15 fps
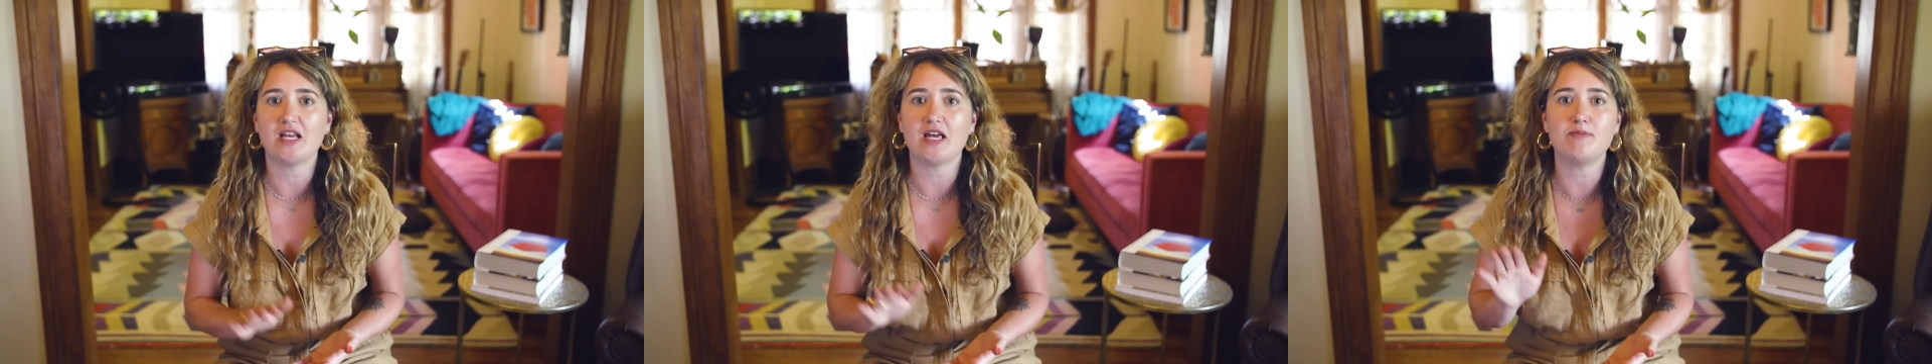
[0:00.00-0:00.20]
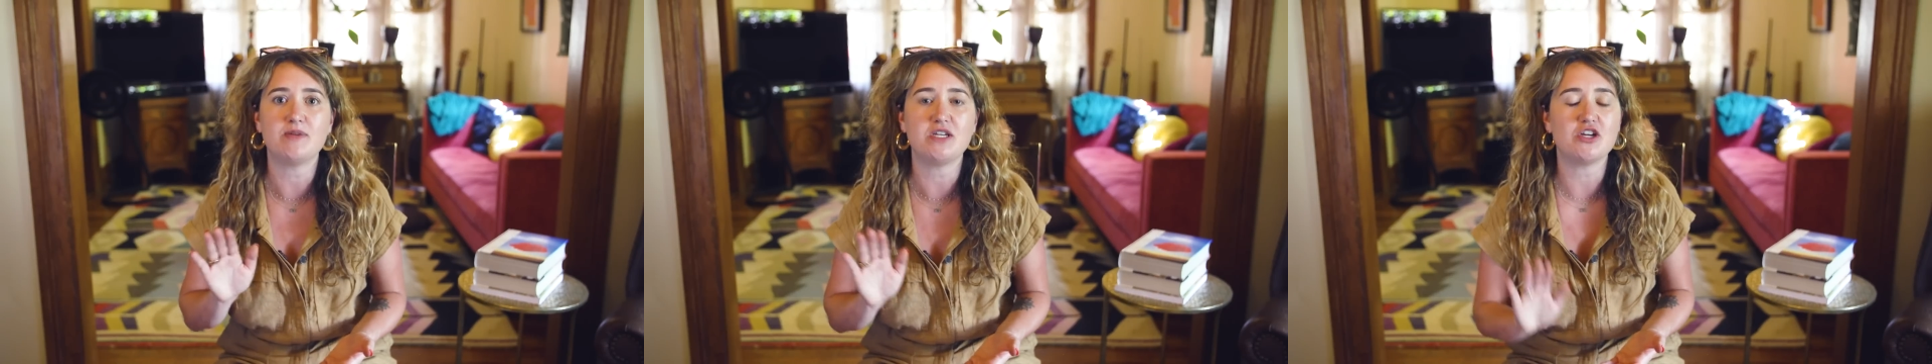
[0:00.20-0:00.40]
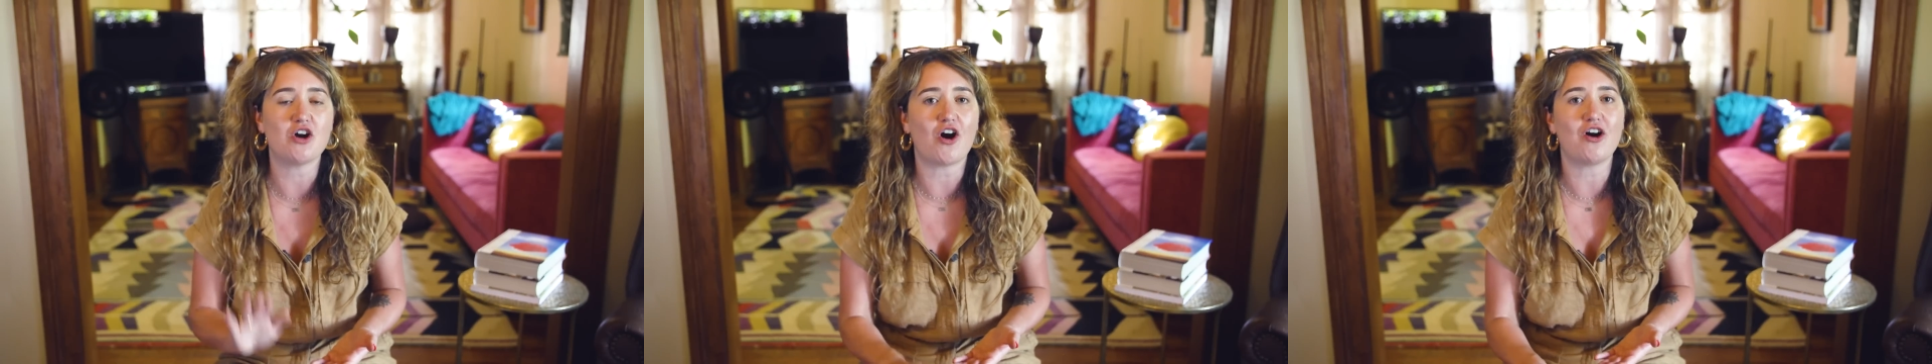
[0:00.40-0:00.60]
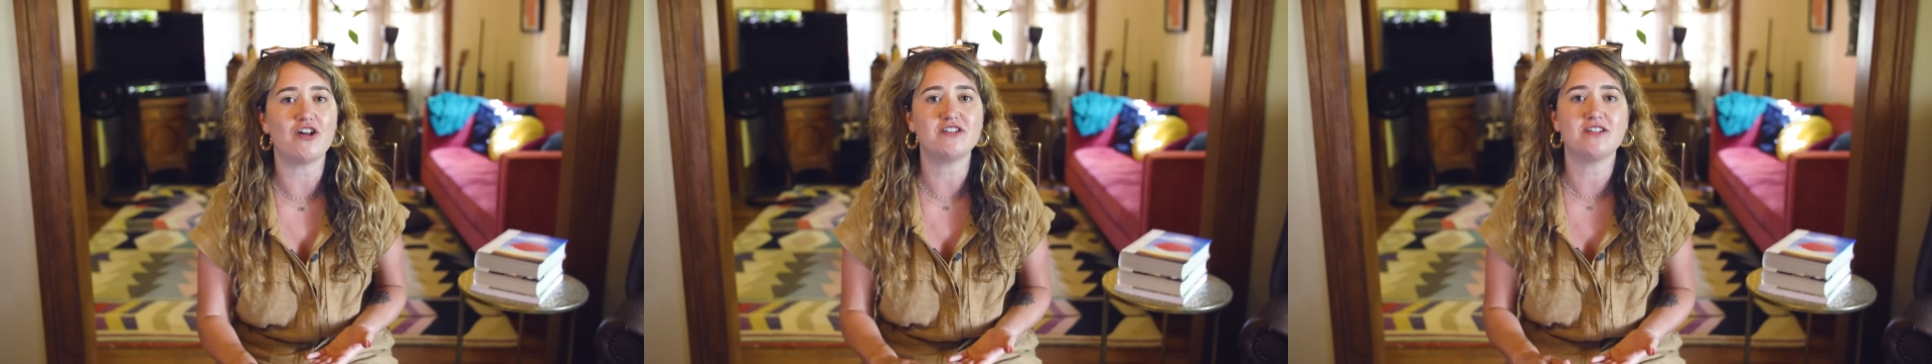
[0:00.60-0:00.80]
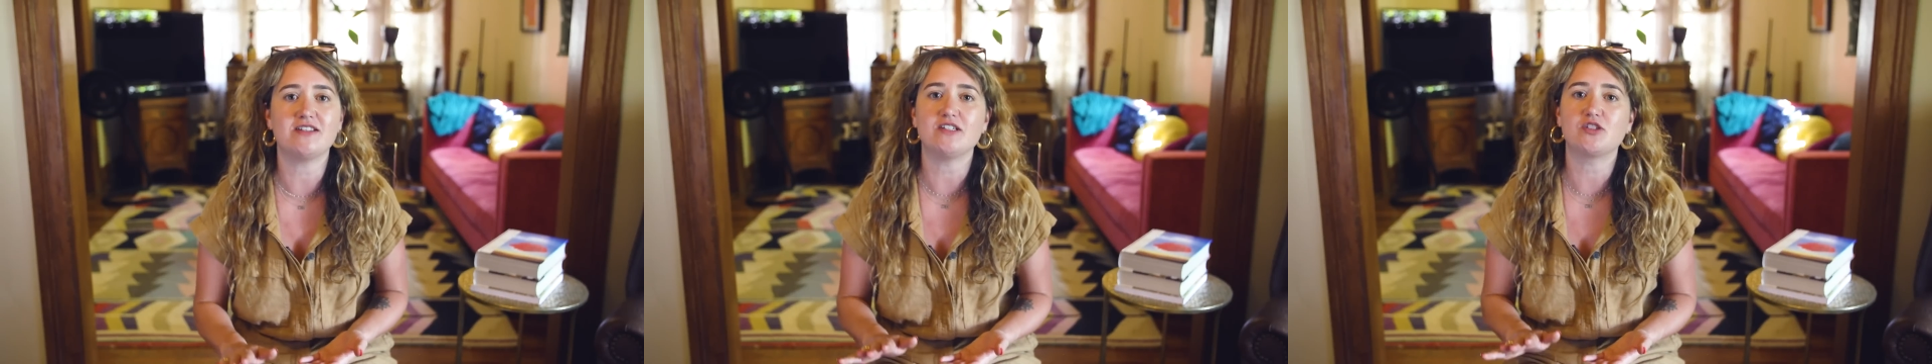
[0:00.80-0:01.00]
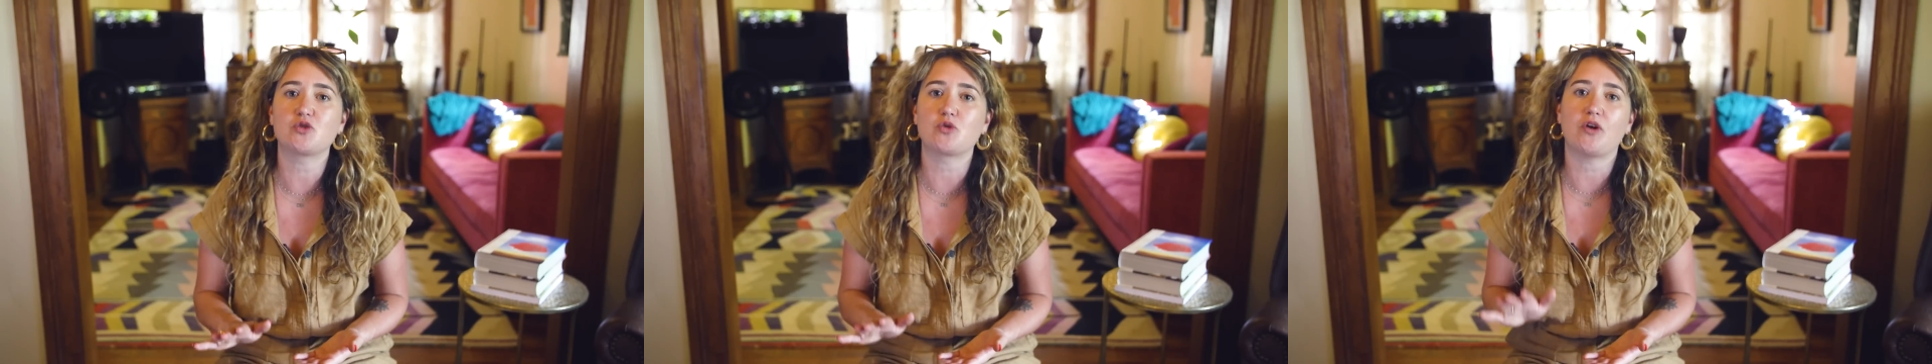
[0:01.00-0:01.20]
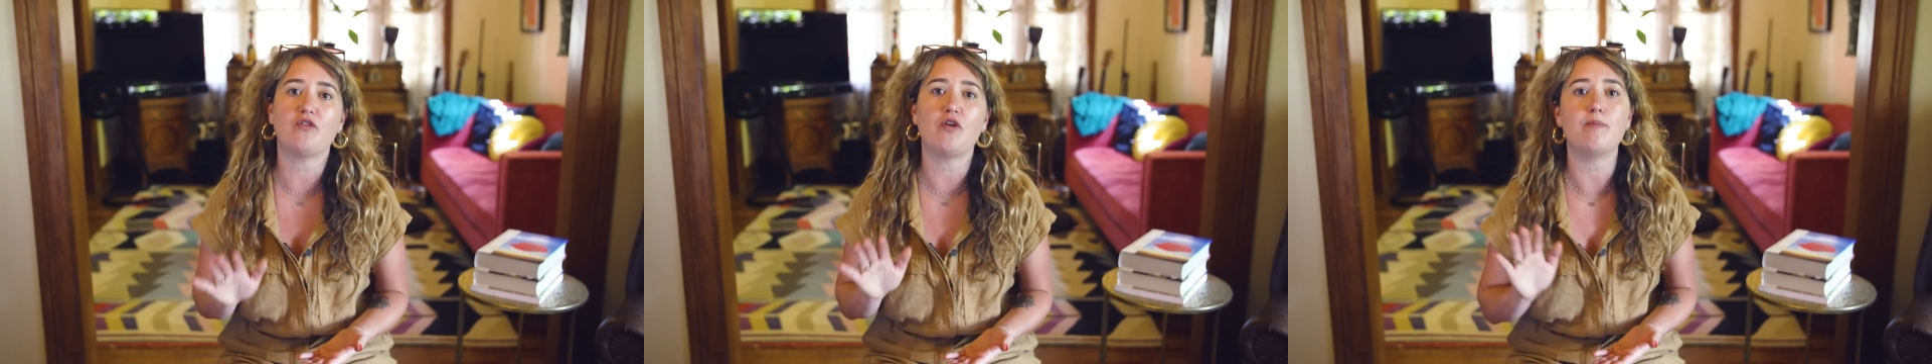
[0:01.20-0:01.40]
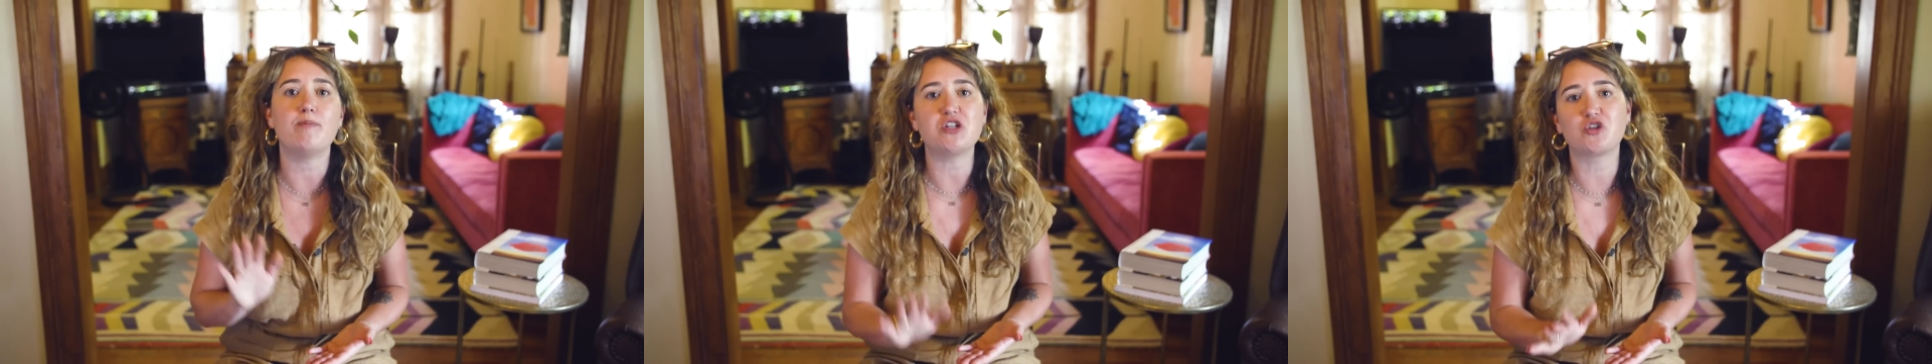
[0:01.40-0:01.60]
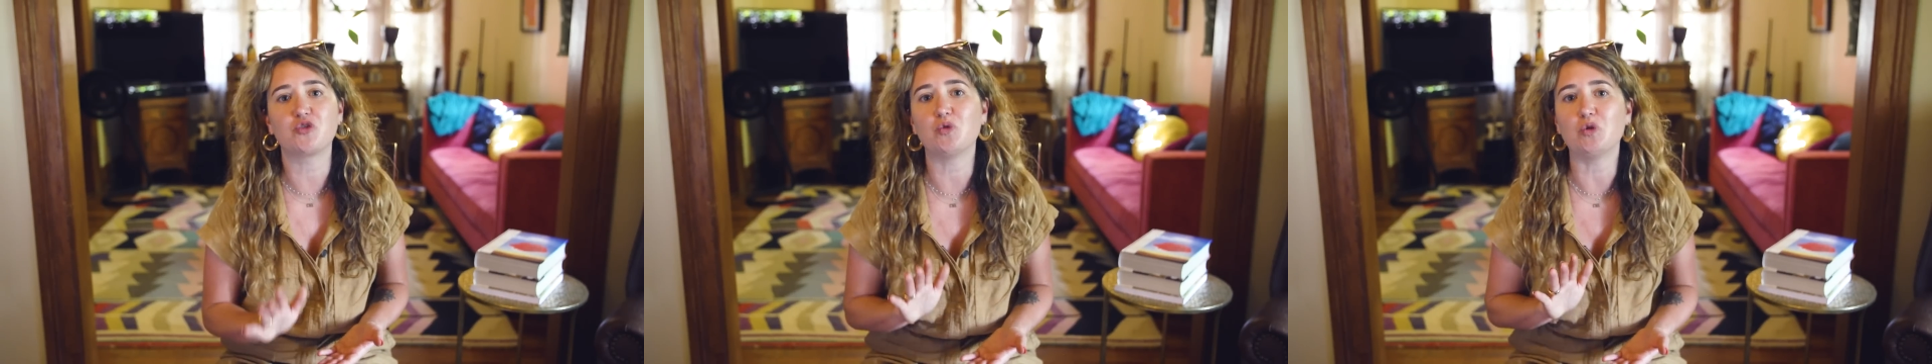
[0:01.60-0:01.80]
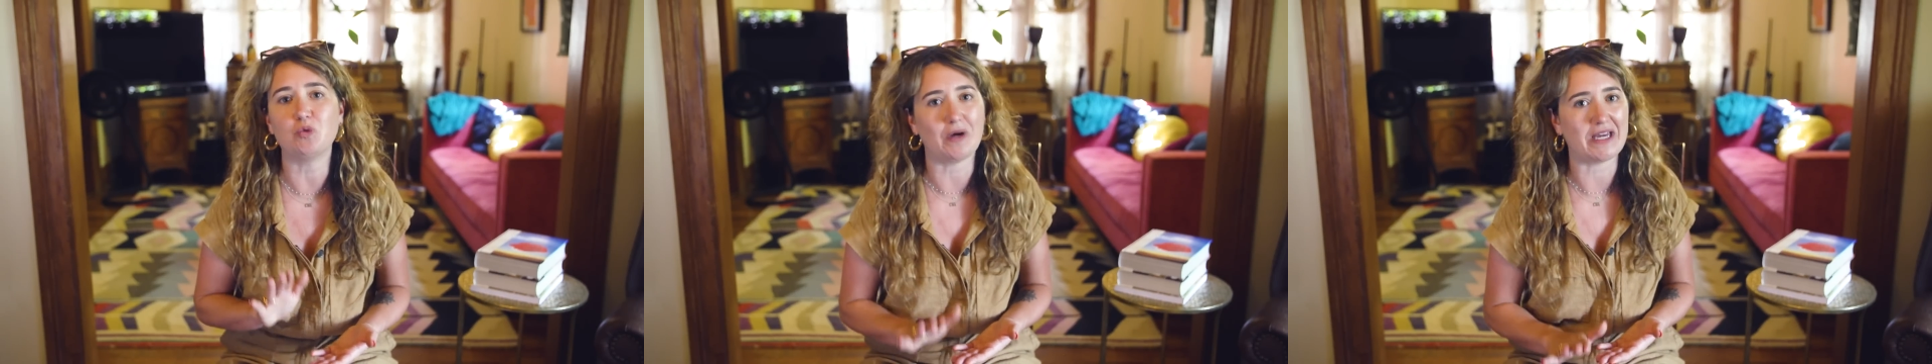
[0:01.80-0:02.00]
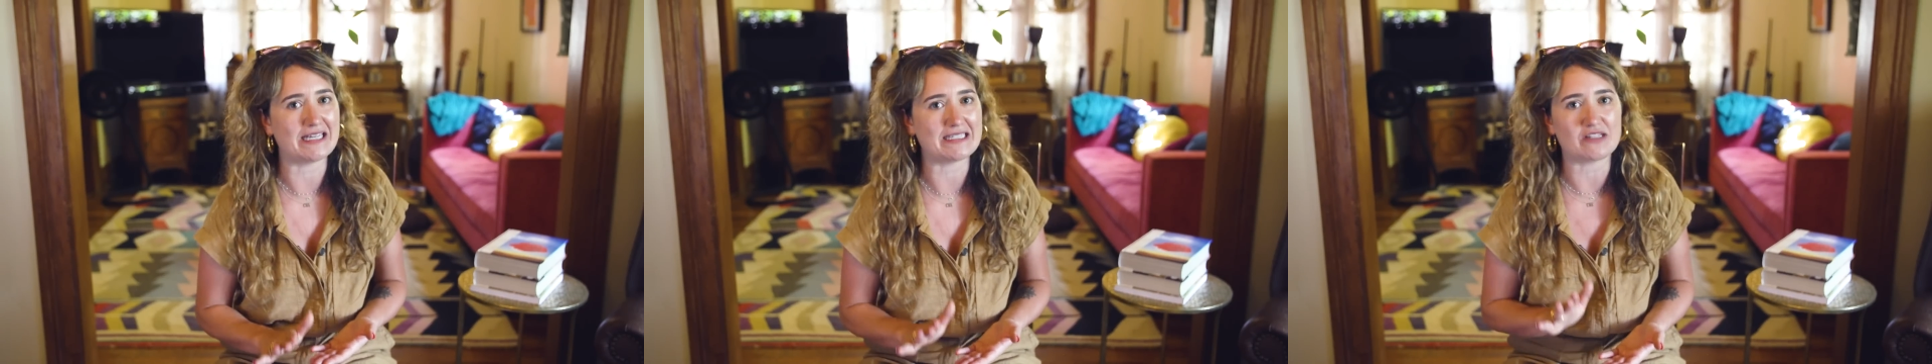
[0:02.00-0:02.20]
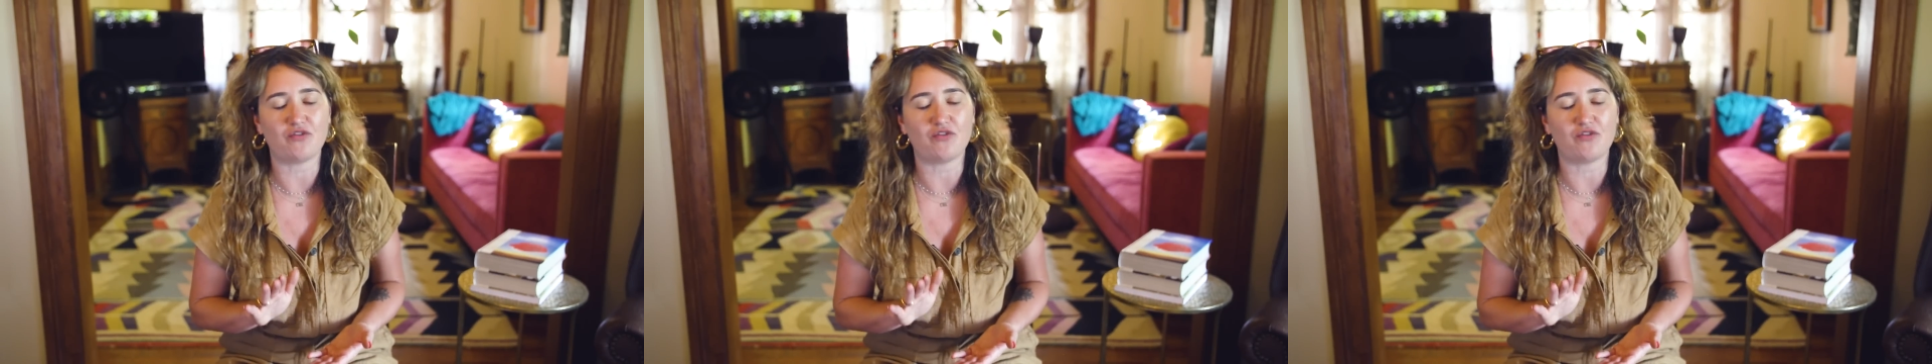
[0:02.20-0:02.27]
and beyond these sort of habitual ways